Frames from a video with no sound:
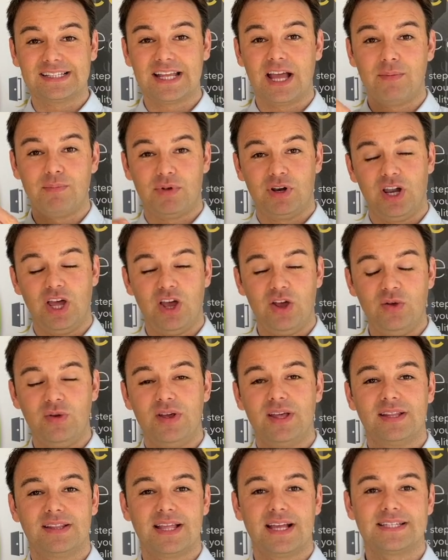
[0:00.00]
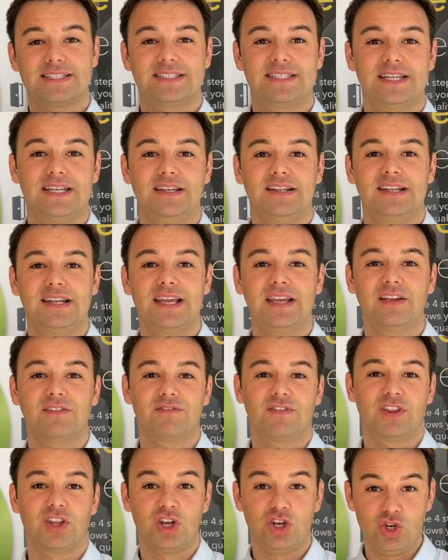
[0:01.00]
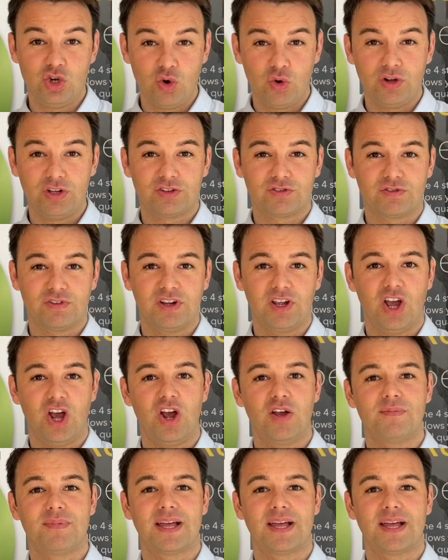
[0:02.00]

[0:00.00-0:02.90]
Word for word: down below. That's the link for the Noise Free Home.